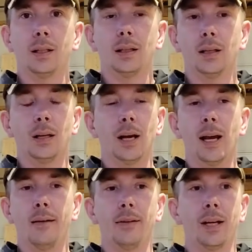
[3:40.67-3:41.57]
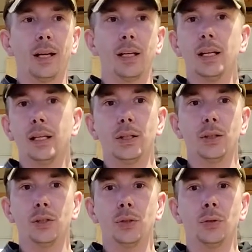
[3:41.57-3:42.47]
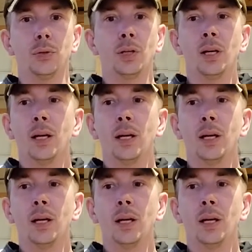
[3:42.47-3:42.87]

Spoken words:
I haven't had any issues.